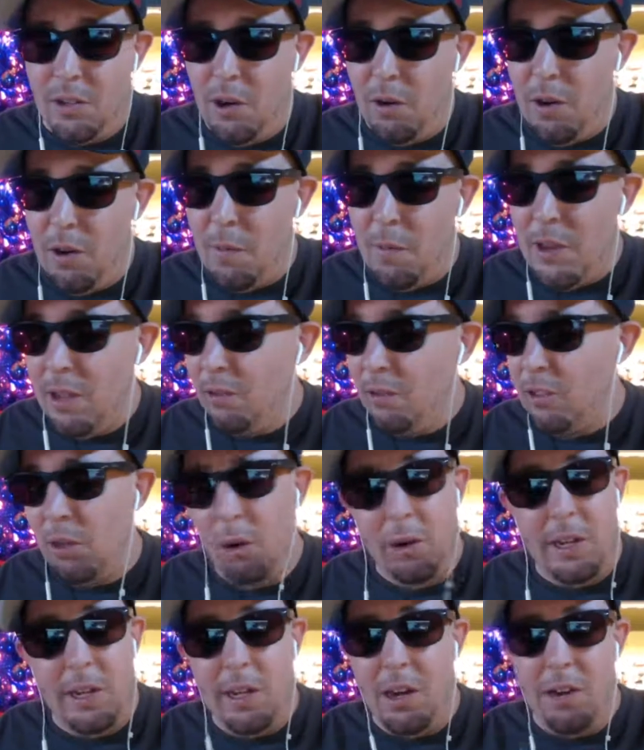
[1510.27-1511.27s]
So, I mean,
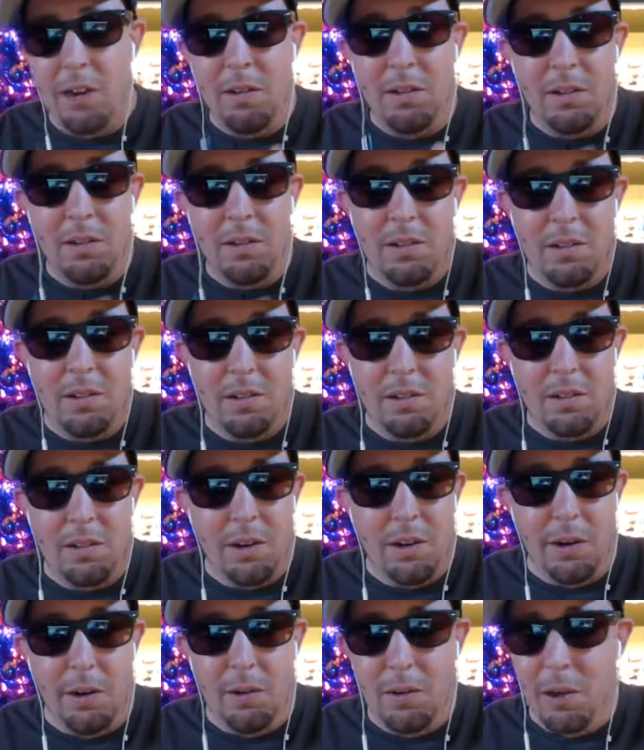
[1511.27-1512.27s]
that was totally
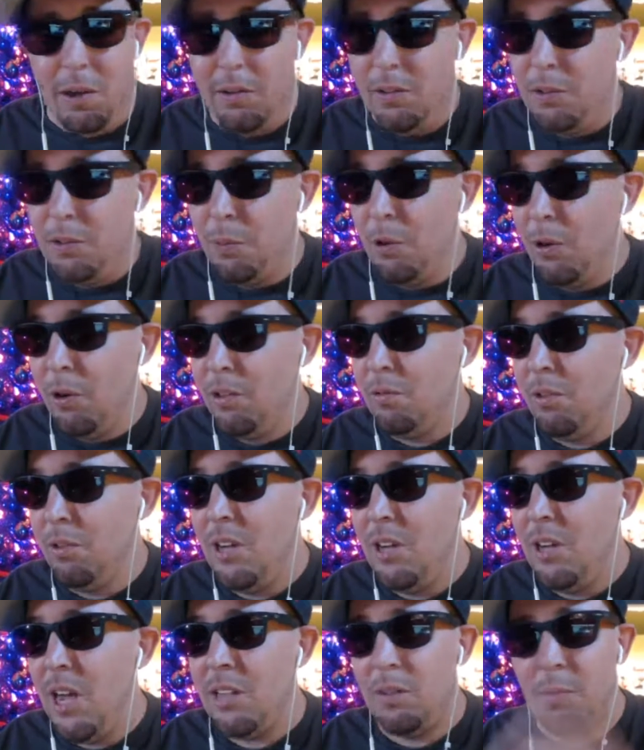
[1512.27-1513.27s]

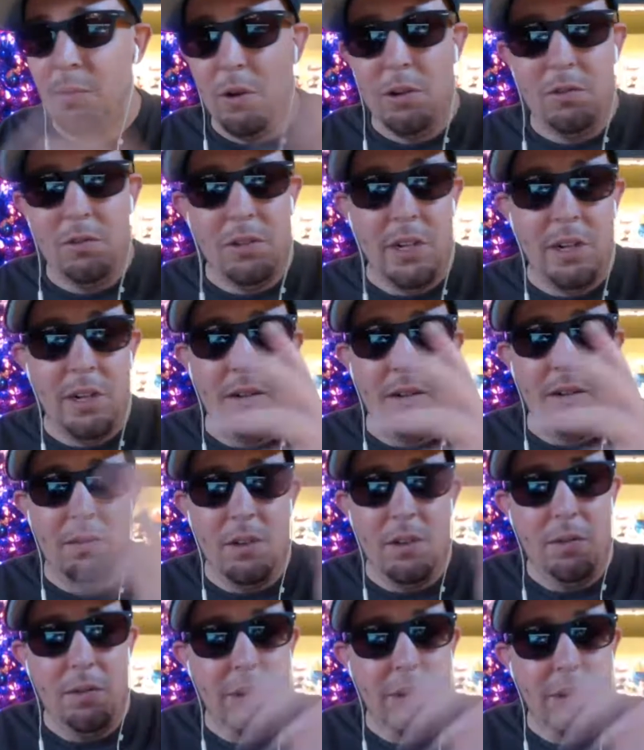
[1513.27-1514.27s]
not sports related,
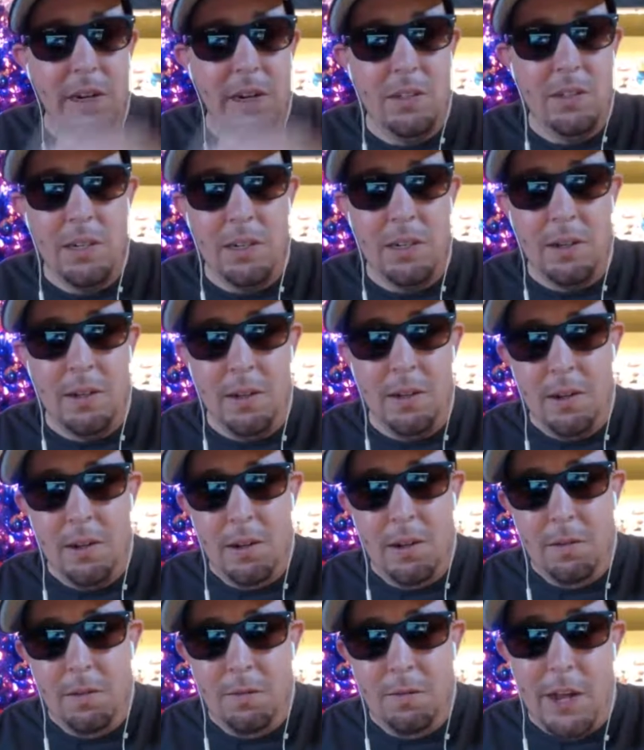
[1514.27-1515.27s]
no fantasy
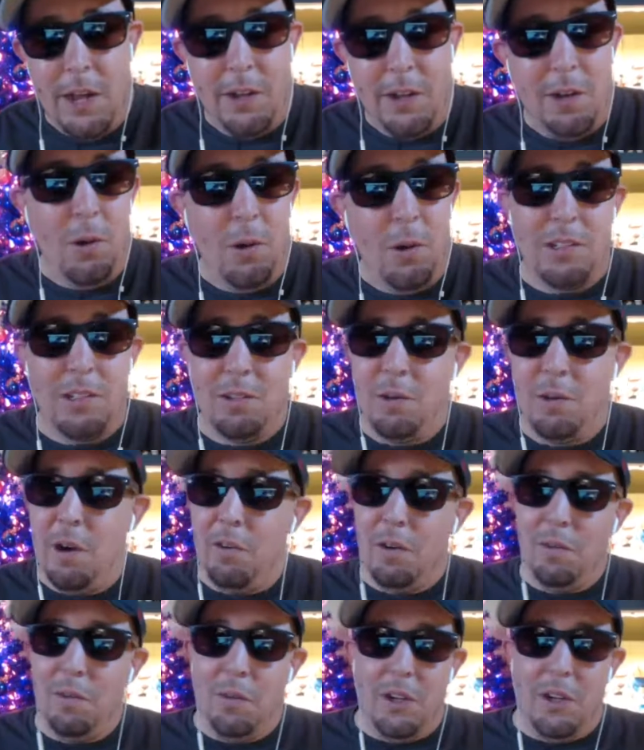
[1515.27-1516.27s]
value
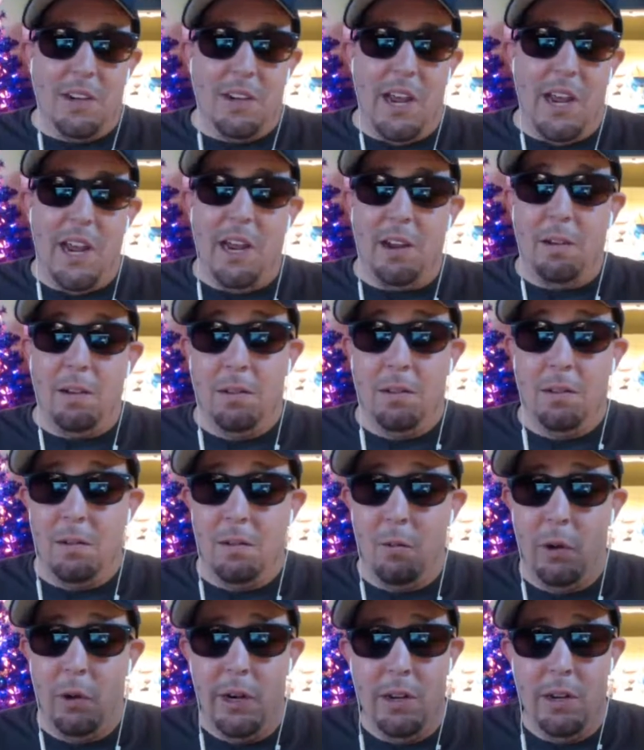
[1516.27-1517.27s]
whatsoever. But hey,
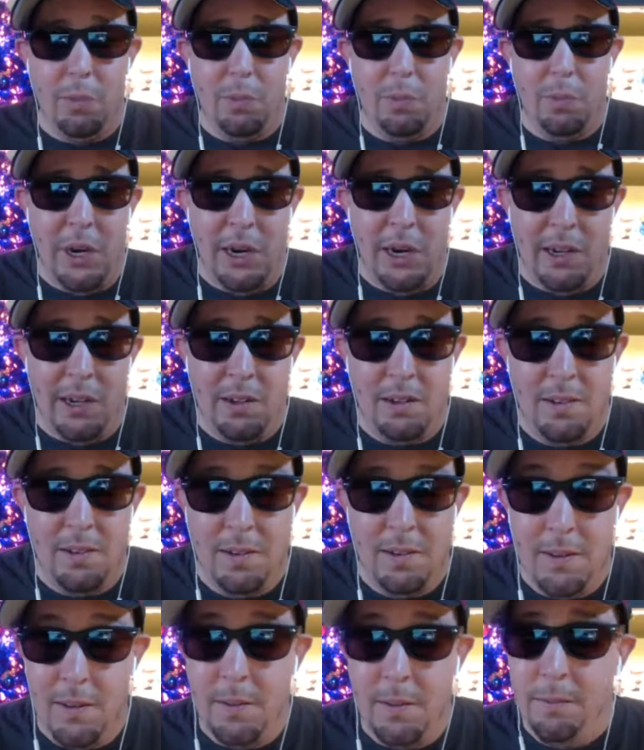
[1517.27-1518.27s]
when in
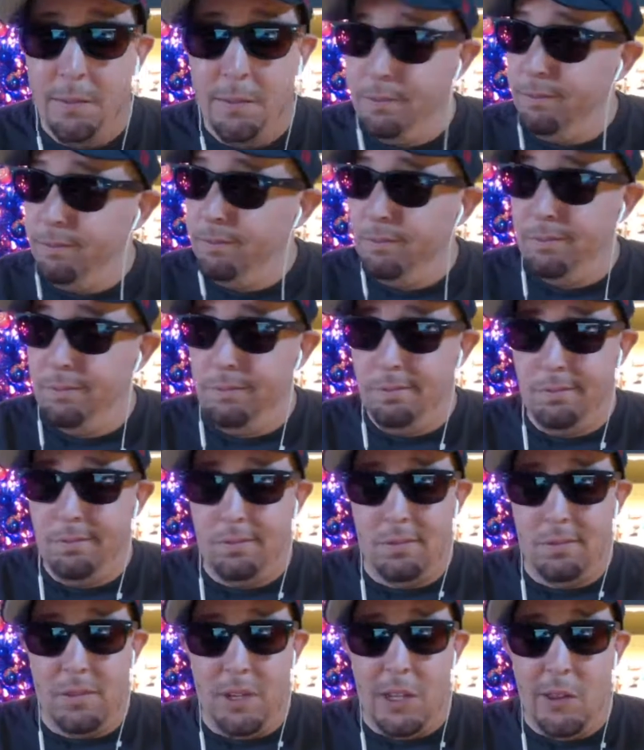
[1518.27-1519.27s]
Japan,
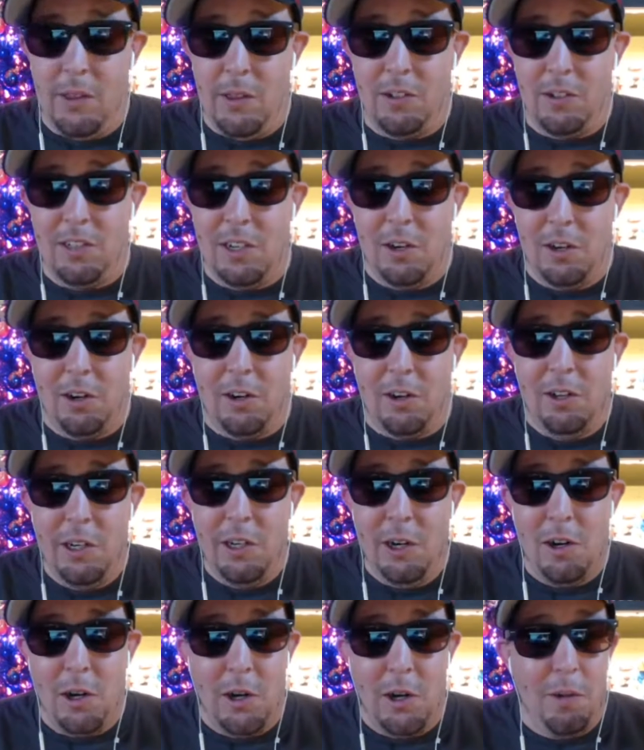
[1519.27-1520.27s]
either
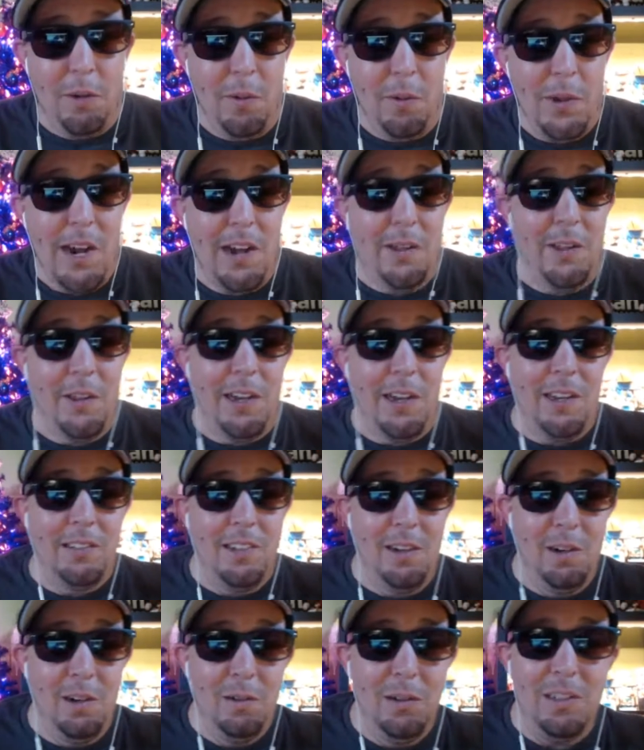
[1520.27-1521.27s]
steer clear or go to a
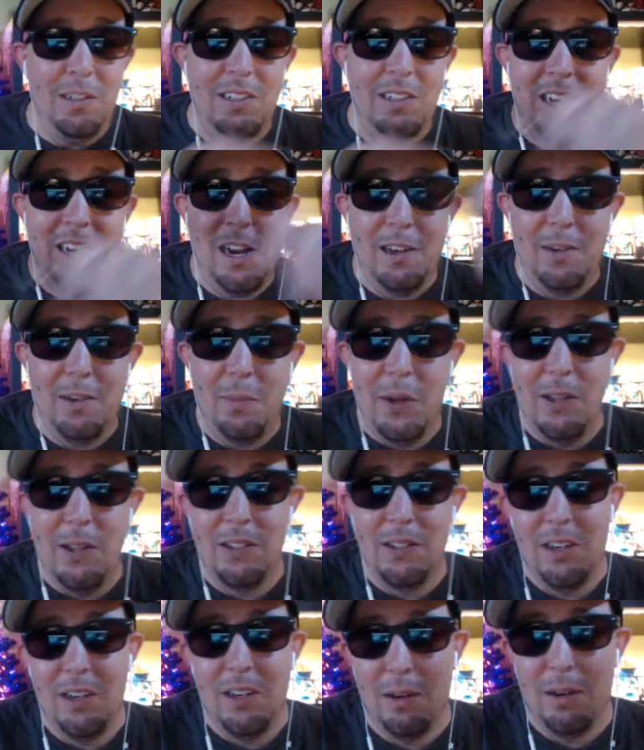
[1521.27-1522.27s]
bathhouse. I don't know what to say. It
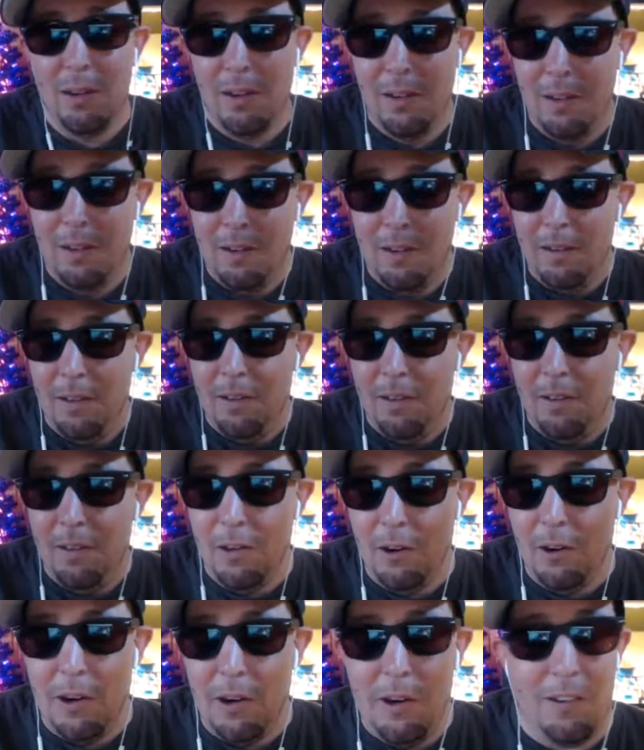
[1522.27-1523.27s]
depends on your
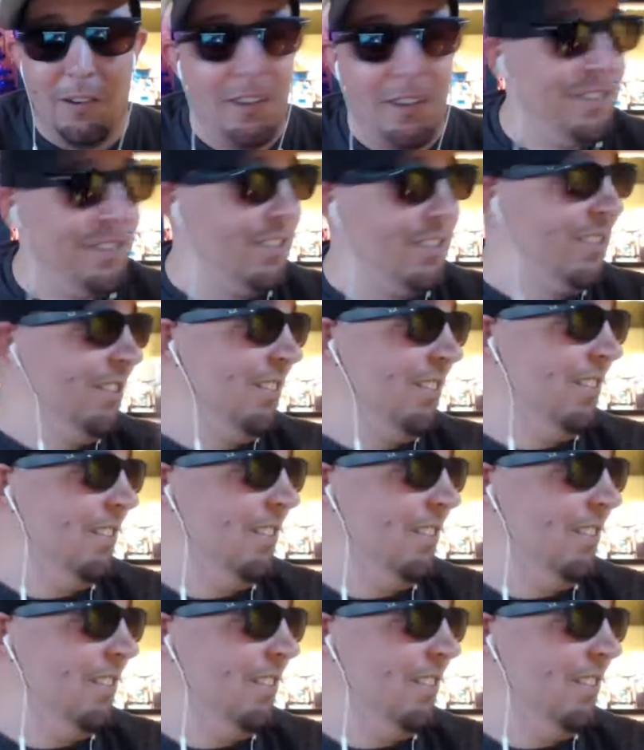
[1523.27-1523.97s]
interests.